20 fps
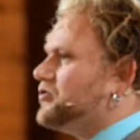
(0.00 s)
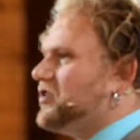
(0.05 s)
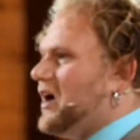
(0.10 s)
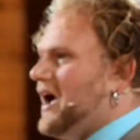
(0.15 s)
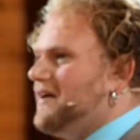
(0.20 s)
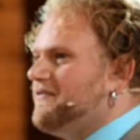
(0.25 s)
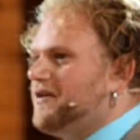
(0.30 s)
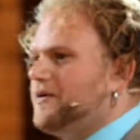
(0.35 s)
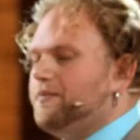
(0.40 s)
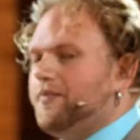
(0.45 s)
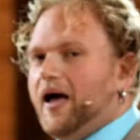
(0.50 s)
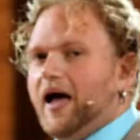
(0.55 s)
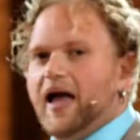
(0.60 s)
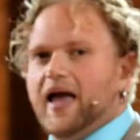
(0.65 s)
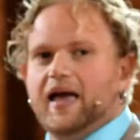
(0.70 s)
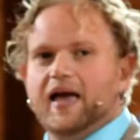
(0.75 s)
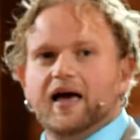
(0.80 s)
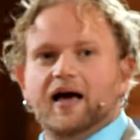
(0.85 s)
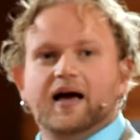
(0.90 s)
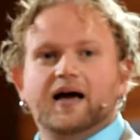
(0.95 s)
driving
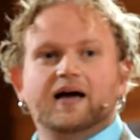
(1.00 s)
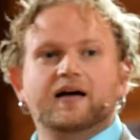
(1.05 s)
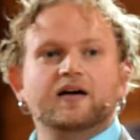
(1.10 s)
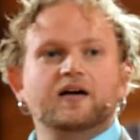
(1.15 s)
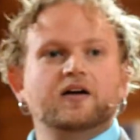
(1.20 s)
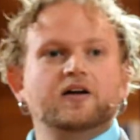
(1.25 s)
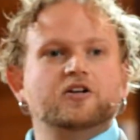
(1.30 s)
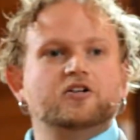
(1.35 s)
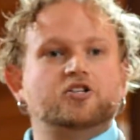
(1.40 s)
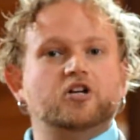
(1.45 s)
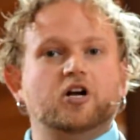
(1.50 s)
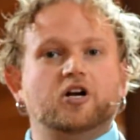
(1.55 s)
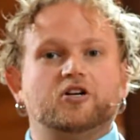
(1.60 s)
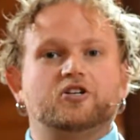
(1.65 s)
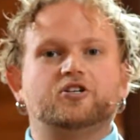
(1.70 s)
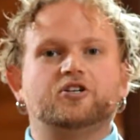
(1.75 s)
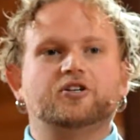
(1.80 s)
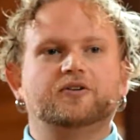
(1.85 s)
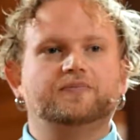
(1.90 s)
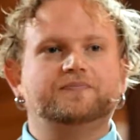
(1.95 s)
by a
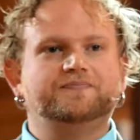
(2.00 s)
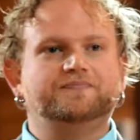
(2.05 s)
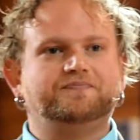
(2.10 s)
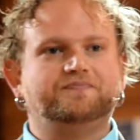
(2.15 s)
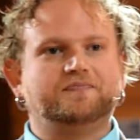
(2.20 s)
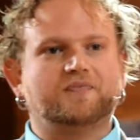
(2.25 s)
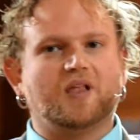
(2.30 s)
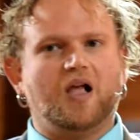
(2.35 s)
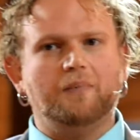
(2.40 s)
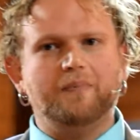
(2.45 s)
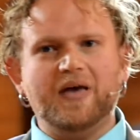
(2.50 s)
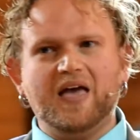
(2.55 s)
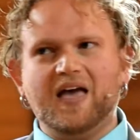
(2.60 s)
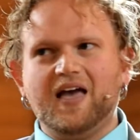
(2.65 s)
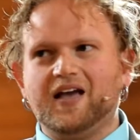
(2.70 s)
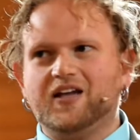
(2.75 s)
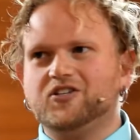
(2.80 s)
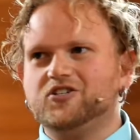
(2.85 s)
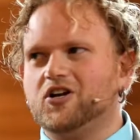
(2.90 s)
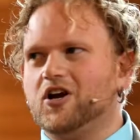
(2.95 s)
church, a
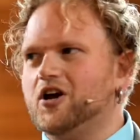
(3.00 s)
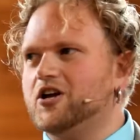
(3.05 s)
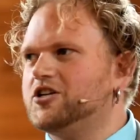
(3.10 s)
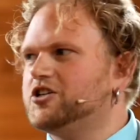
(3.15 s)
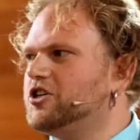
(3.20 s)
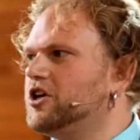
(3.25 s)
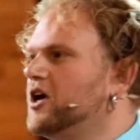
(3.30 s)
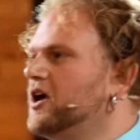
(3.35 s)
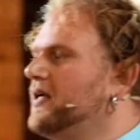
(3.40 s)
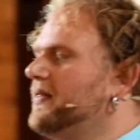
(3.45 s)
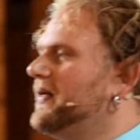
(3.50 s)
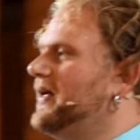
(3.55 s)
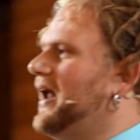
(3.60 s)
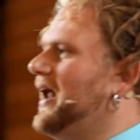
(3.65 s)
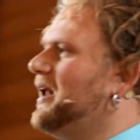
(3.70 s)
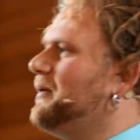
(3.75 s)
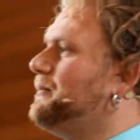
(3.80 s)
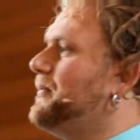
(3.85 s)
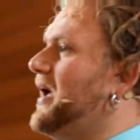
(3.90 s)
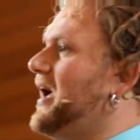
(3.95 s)
big church that
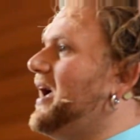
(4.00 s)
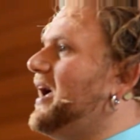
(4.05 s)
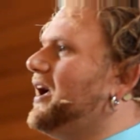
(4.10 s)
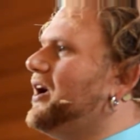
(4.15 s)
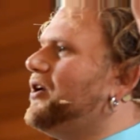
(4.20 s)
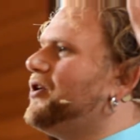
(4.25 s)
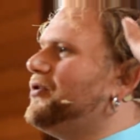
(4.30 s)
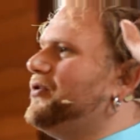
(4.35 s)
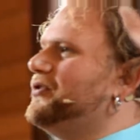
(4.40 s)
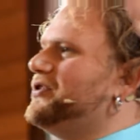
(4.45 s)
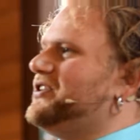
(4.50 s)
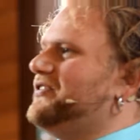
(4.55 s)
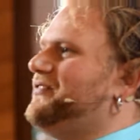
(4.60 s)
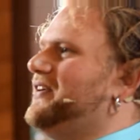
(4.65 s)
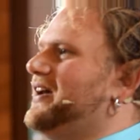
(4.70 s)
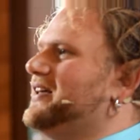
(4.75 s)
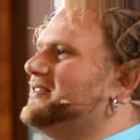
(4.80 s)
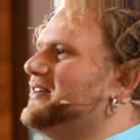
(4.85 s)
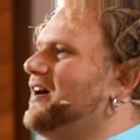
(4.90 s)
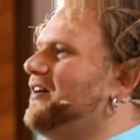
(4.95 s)
had a big
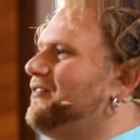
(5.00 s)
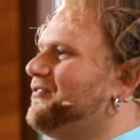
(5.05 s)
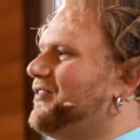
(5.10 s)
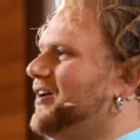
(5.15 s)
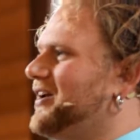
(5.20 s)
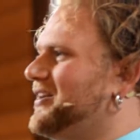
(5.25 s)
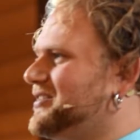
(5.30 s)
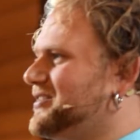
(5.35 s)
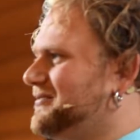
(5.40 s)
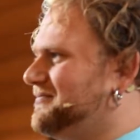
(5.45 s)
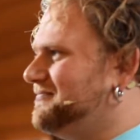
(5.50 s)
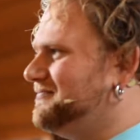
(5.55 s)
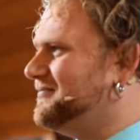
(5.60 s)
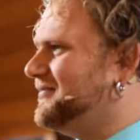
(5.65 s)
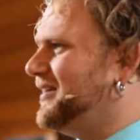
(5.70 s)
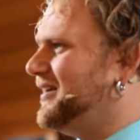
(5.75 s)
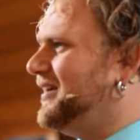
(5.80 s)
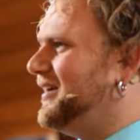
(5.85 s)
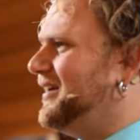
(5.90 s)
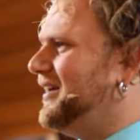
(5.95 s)
crucifix out front.
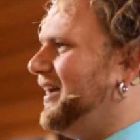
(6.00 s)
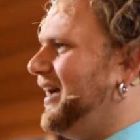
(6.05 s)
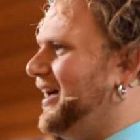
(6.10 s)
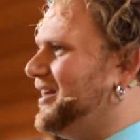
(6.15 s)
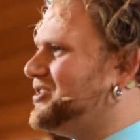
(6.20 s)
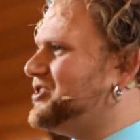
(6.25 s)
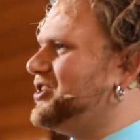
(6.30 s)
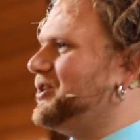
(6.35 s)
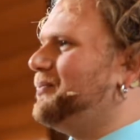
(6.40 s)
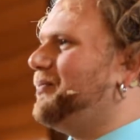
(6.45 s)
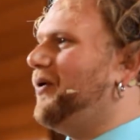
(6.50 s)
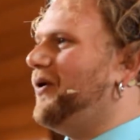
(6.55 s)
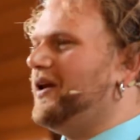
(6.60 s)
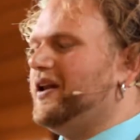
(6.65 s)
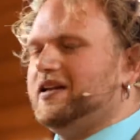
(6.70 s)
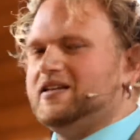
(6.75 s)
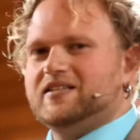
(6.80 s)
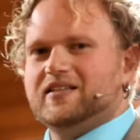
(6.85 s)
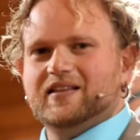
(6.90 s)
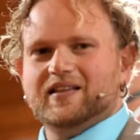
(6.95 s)
And she
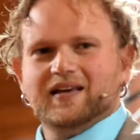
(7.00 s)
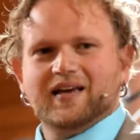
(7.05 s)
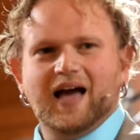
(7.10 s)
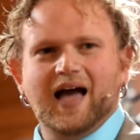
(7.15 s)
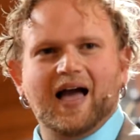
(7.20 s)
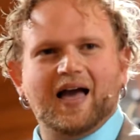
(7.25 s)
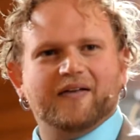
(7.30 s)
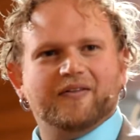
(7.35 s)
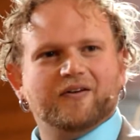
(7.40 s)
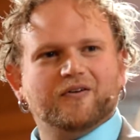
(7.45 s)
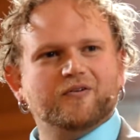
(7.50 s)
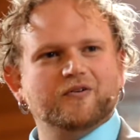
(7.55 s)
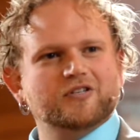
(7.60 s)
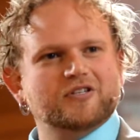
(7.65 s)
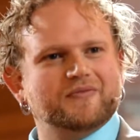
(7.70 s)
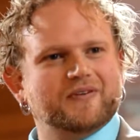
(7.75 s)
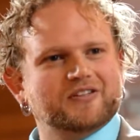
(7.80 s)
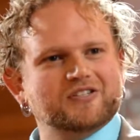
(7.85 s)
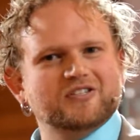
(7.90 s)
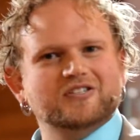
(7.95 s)
pointed to the guy on the
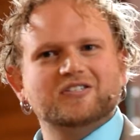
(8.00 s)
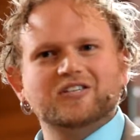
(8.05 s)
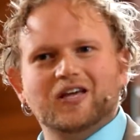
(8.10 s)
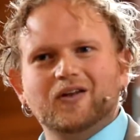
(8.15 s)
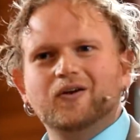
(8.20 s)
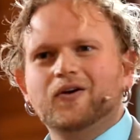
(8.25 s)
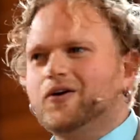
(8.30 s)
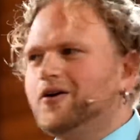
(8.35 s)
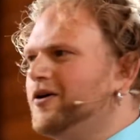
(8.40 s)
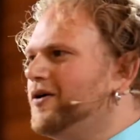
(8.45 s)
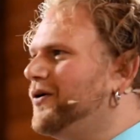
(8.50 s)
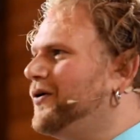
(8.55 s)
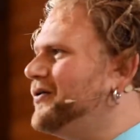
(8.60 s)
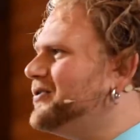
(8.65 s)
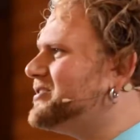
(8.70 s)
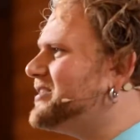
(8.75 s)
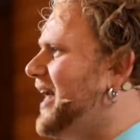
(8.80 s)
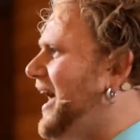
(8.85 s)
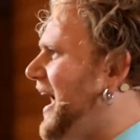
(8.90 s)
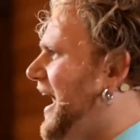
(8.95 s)
crucifix and said,
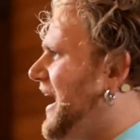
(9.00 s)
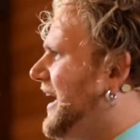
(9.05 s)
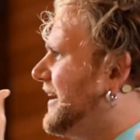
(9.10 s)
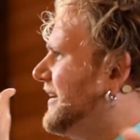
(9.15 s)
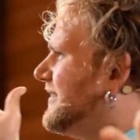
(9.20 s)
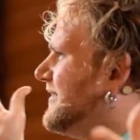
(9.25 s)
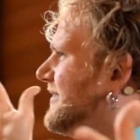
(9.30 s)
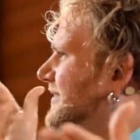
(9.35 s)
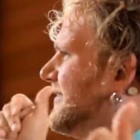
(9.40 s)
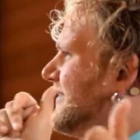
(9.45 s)
"Who's that?"